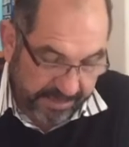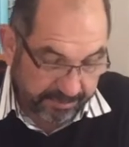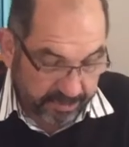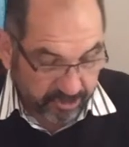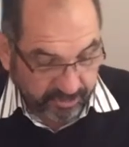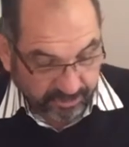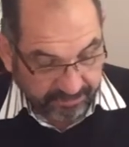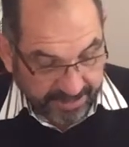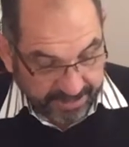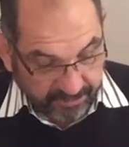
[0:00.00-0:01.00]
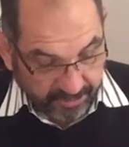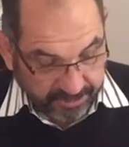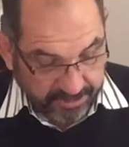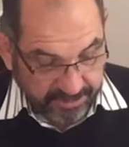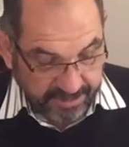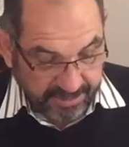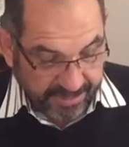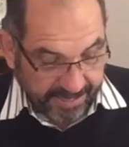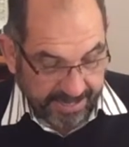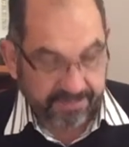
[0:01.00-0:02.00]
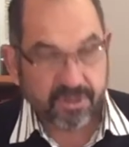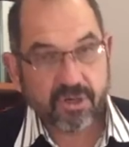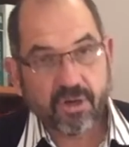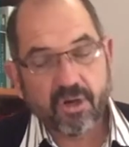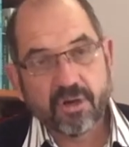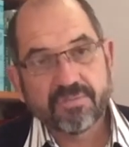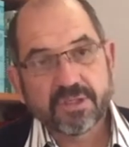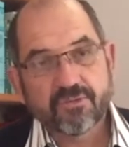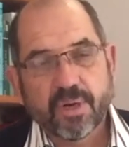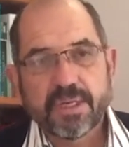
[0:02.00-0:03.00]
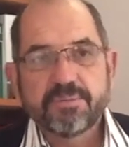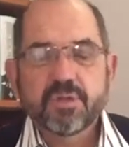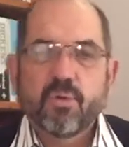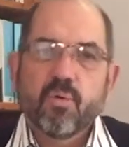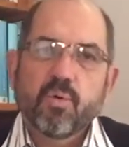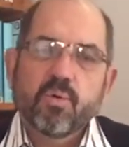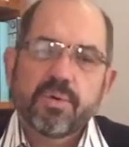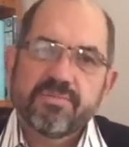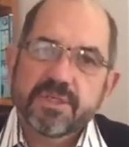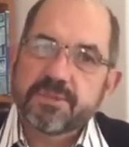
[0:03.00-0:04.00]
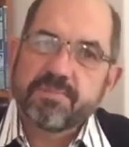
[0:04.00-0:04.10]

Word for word: the imagery of Aaron and the collar of his robes, all of this